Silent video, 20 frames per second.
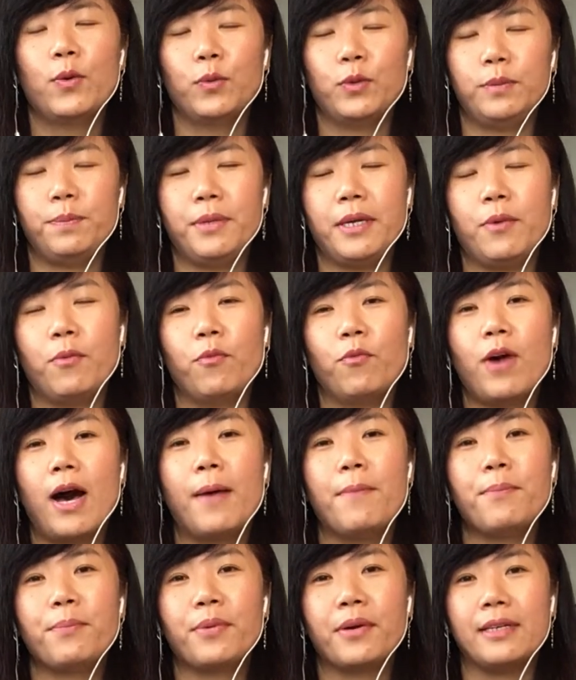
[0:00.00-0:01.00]
would be
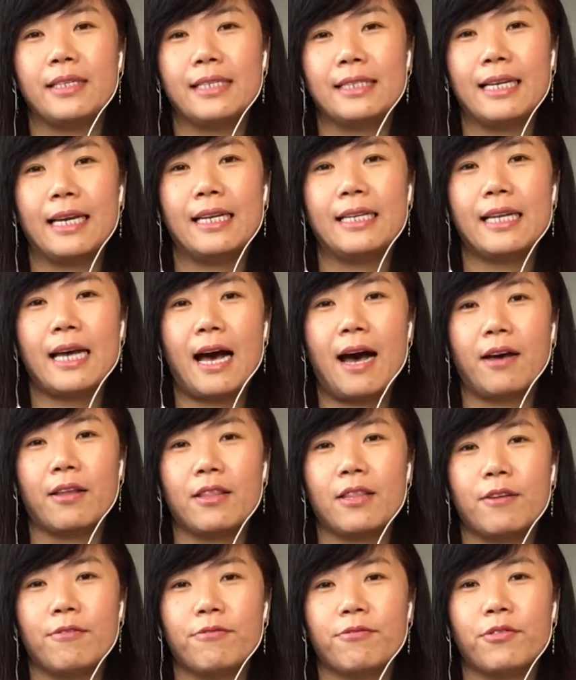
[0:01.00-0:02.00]
1%
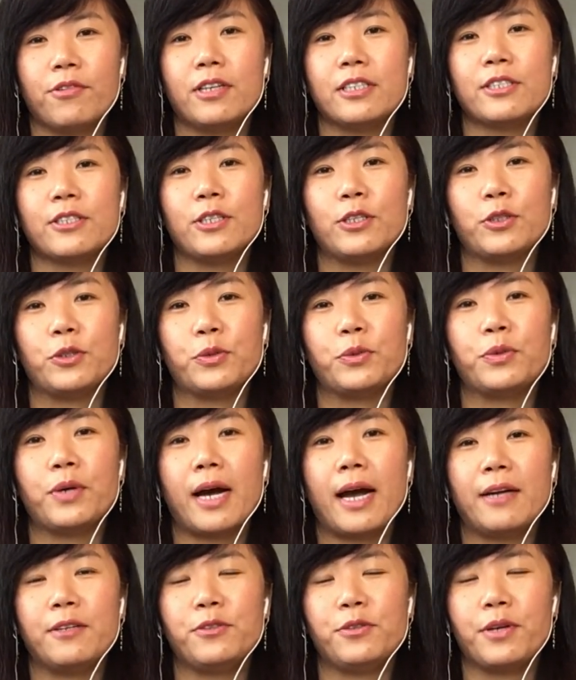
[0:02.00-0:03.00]
on the first
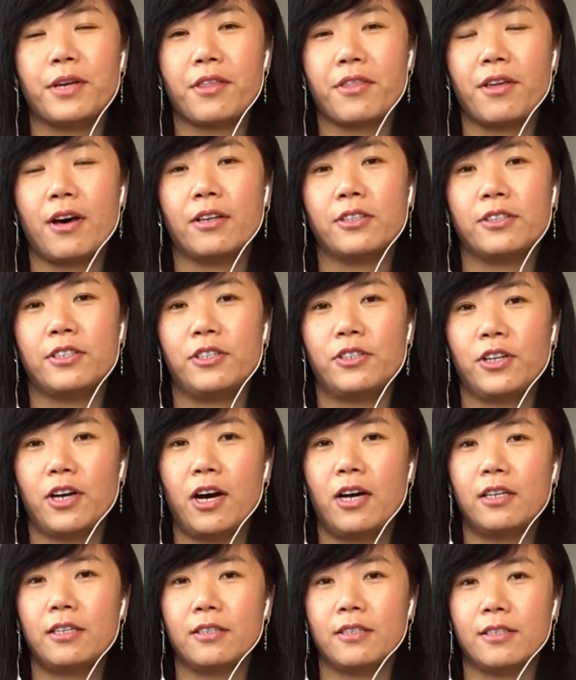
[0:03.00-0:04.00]

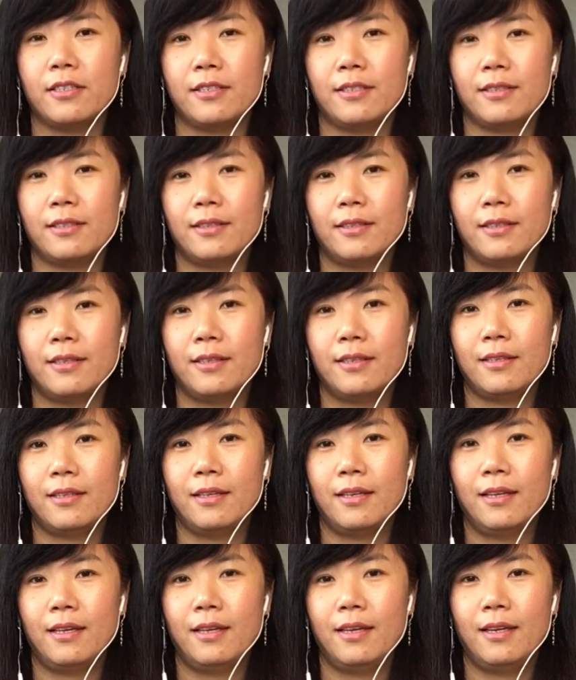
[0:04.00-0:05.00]
$200,000
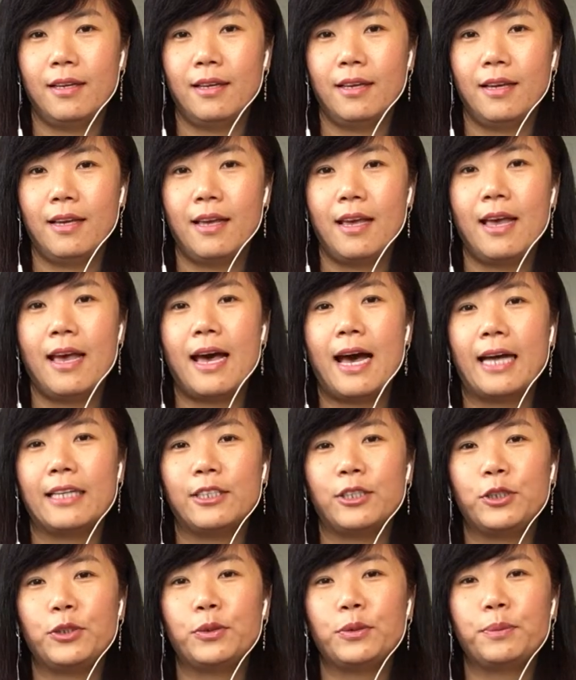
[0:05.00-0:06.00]
and
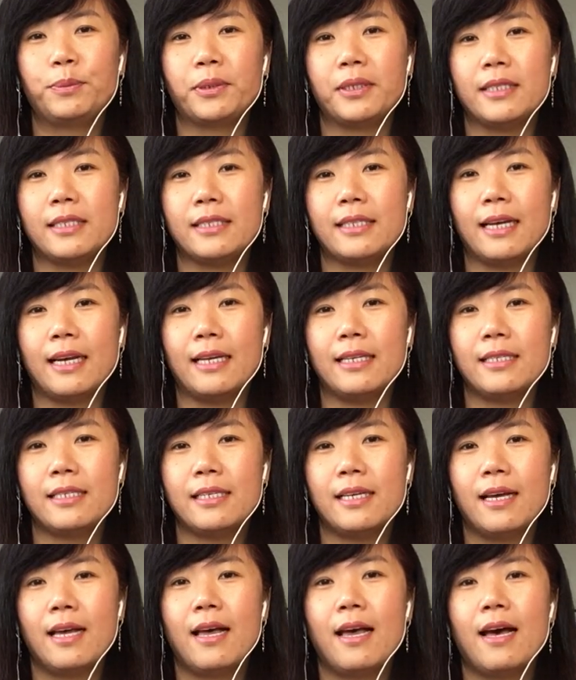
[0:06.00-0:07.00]
2%
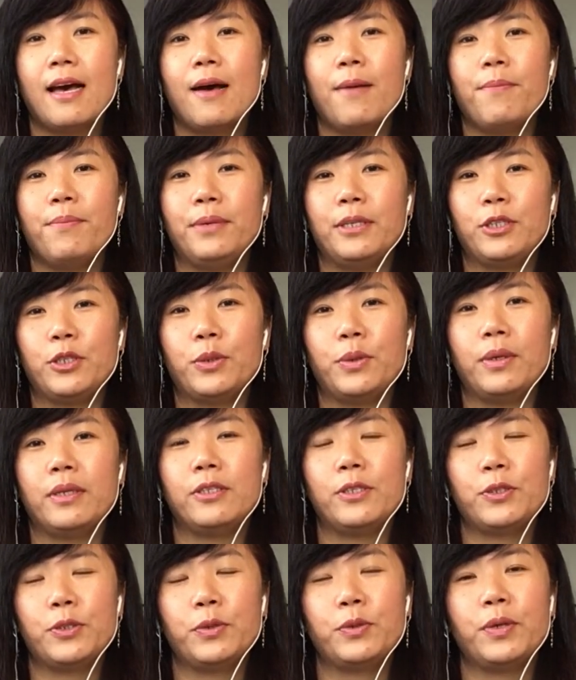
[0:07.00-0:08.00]

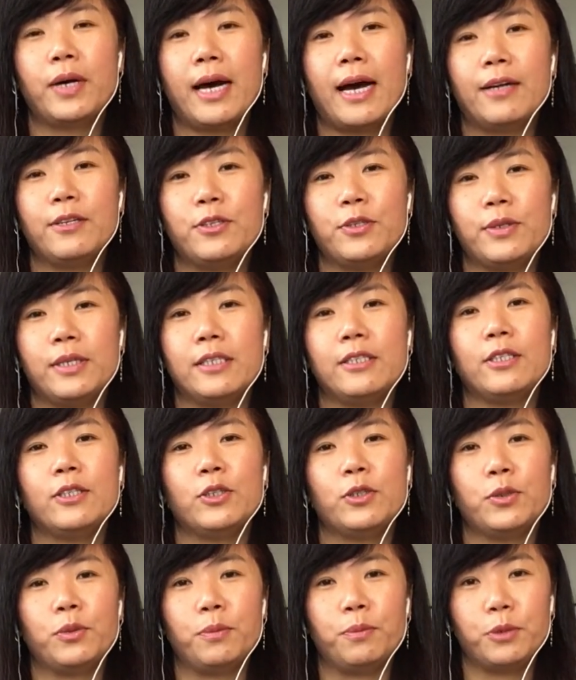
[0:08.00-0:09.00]
between $200,000
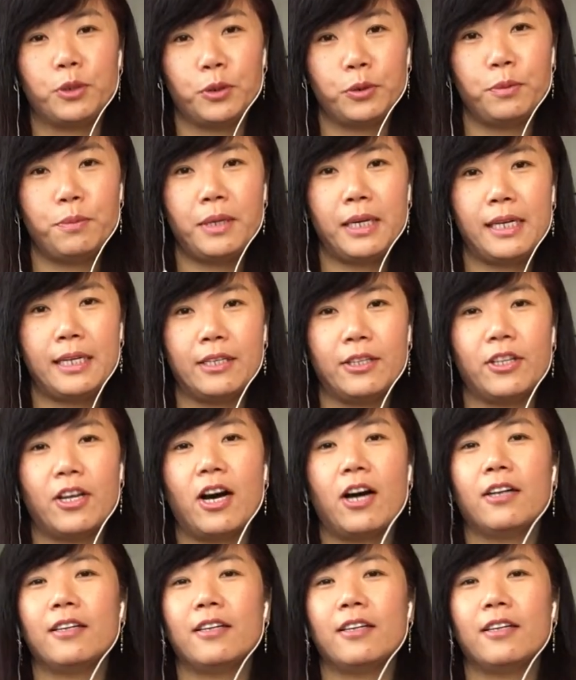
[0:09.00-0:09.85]
to $2 million